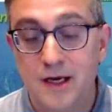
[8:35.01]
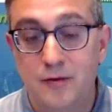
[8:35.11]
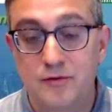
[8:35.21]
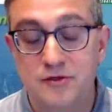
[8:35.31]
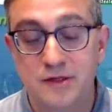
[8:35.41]

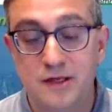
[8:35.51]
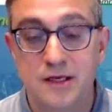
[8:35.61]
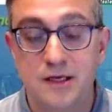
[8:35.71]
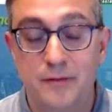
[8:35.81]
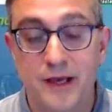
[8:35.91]
What's
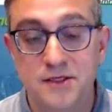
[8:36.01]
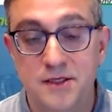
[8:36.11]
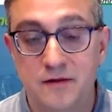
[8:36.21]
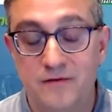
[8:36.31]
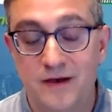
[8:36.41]
really
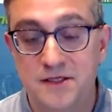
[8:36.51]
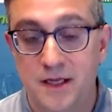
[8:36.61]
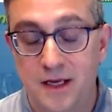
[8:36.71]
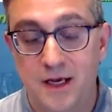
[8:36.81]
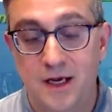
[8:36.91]
amazing and
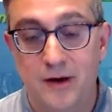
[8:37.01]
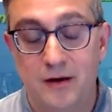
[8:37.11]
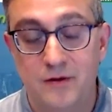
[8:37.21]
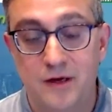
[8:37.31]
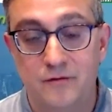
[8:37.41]
fascinating
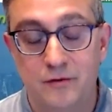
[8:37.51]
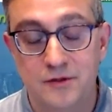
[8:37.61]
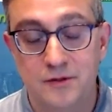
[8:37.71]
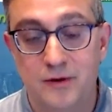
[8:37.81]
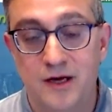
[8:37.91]
about the
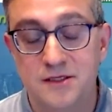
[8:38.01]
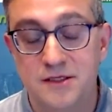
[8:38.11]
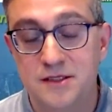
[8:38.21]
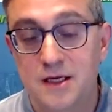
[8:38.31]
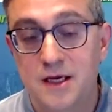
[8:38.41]
conversion
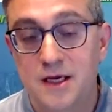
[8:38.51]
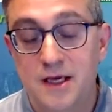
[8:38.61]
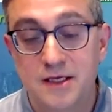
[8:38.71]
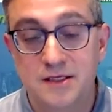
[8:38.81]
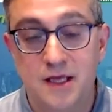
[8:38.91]
projects
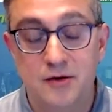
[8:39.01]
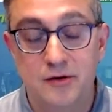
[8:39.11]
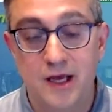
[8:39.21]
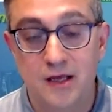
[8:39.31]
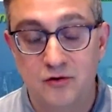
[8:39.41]
is that you
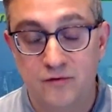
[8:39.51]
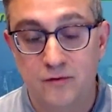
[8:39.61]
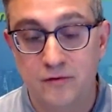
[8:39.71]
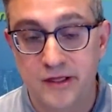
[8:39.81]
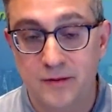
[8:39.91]
get to
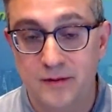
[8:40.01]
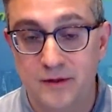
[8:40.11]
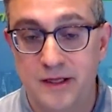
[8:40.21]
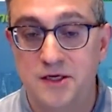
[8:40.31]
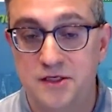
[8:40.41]
full
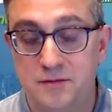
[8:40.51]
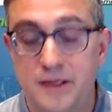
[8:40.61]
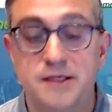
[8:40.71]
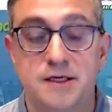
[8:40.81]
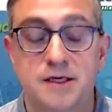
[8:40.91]
stabilization,
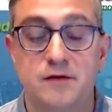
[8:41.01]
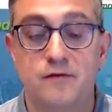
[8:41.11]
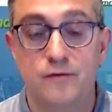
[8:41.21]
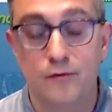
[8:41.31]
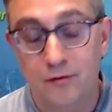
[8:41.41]
basically
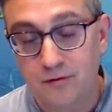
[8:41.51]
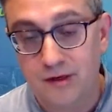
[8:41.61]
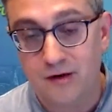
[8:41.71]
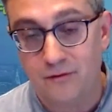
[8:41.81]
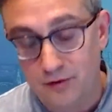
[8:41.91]
full
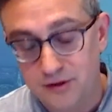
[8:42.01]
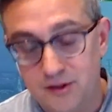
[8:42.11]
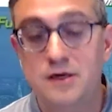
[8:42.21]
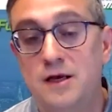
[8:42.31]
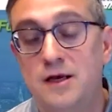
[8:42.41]

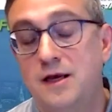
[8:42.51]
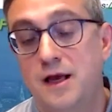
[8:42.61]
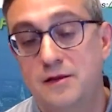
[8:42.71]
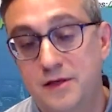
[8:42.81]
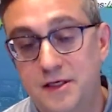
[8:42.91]
conversion
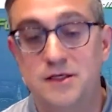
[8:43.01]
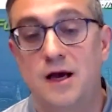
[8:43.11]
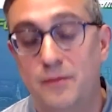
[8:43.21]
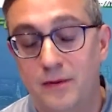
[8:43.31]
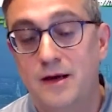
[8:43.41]
and lease
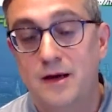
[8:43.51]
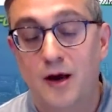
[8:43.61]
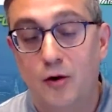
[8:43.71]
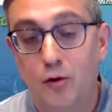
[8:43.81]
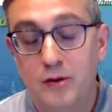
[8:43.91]
out, a
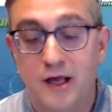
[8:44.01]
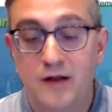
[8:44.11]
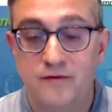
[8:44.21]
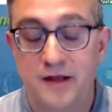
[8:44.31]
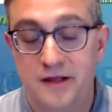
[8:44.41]
whole lot
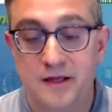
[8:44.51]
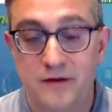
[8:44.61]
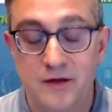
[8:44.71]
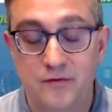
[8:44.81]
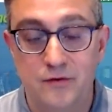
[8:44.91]
faster
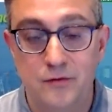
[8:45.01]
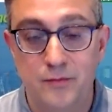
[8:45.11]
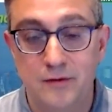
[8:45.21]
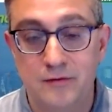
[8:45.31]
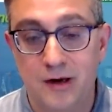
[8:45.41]
than if you do
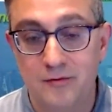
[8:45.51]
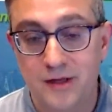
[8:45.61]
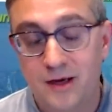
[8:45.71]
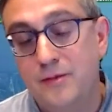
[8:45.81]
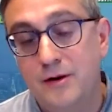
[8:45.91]
build
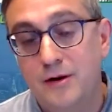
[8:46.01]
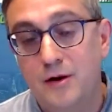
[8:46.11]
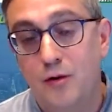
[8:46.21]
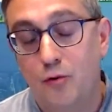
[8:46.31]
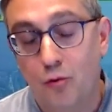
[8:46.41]
ground-up
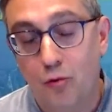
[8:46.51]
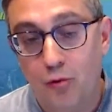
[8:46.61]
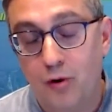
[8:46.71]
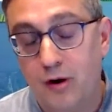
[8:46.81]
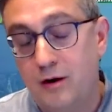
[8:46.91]

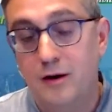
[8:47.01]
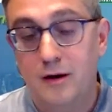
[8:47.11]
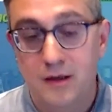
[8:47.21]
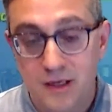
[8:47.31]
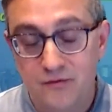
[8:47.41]
or
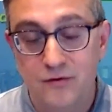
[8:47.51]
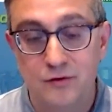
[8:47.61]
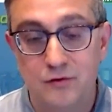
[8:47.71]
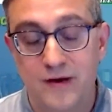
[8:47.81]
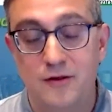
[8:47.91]
if you
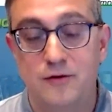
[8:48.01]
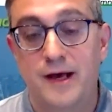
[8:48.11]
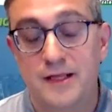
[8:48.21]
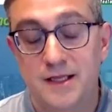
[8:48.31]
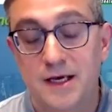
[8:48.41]
do
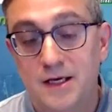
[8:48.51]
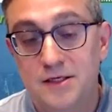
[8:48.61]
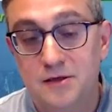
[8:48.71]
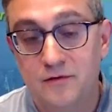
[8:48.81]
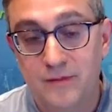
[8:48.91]
value-add.
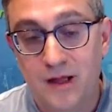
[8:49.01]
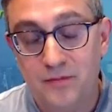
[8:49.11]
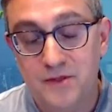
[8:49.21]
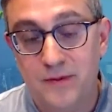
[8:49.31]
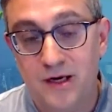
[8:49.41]
So from that
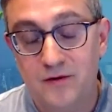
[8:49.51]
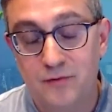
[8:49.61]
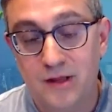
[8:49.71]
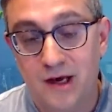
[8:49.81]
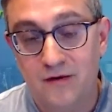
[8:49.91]
perspective,
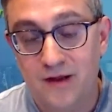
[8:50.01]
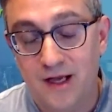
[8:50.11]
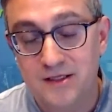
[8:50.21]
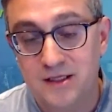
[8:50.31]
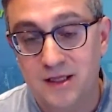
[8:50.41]
we love that
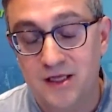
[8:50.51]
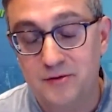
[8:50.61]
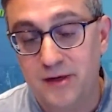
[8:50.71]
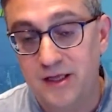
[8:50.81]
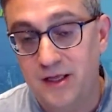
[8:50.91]
asset class.
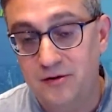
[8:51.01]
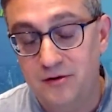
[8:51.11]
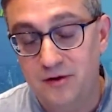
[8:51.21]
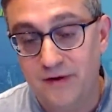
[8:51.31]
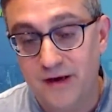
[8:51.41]
We continue
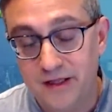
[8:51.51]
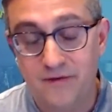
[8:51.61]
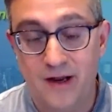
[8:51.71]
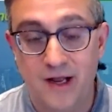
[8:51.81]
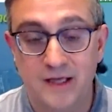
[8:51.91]
to invest in
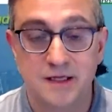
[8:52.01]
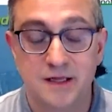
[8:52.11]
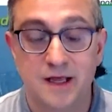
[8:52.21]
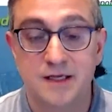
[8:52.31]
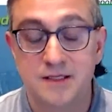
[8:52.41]
that asset
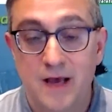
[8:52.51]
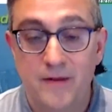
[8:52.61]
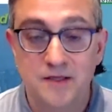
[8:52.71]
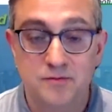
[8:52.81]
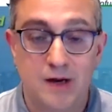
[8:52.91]
class. And
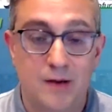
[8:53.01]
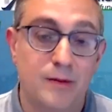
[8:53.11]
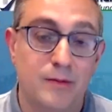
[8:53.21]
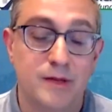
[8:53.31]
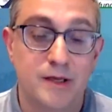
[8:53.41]
that's
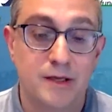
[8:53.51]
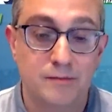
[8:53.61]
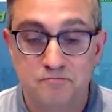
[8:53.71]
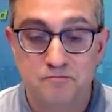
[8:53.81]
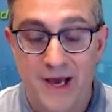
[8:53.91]
probably
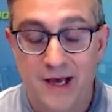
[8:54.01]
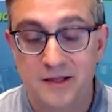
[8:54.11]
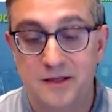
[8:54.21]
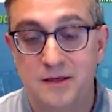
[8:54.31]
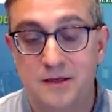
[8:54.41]

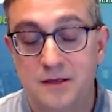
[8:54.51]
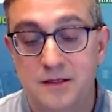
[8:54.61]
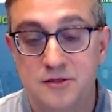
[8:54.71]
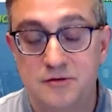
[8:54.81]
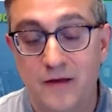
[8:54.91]
best
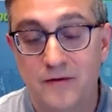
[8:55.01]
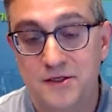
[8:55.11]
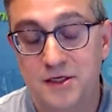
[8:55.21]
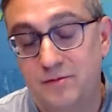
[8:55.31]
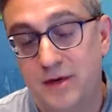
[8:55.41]

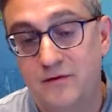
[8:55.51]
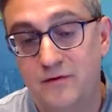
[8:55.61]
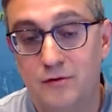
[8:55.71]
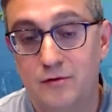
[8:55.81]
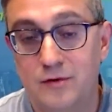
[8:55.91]
strategy, in my
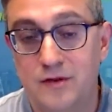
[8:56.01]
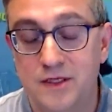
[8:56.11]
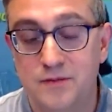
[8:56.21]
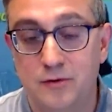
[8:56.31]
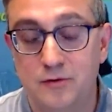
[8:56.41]
view, in
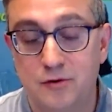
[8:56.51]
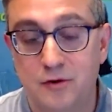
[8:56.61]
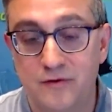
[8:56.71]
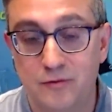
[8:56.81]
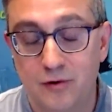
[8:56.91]
this
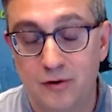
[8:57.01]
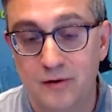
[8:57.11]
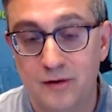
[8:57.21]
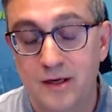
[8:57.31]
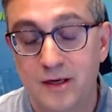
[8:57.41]
post-COVID
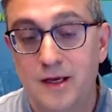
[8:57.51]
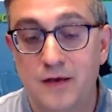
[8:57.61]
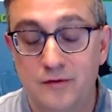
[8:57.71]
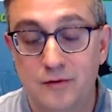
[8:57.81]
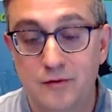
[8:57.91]
world,
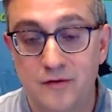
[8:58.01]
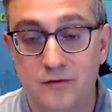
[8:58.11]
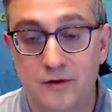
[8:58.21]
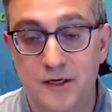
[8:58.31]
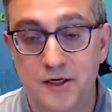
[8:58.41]
if you're looking
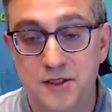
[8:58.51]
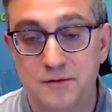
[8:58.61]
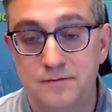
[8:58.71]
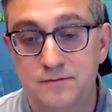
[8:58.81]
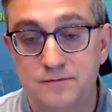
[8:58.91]
for a niche.
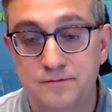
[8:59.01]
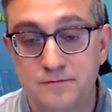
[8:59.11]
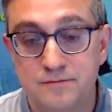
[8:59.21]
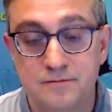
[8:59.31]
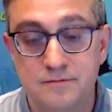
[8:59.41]

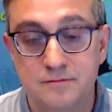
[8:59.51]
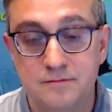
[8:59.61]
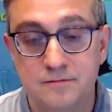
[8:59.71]
Mike,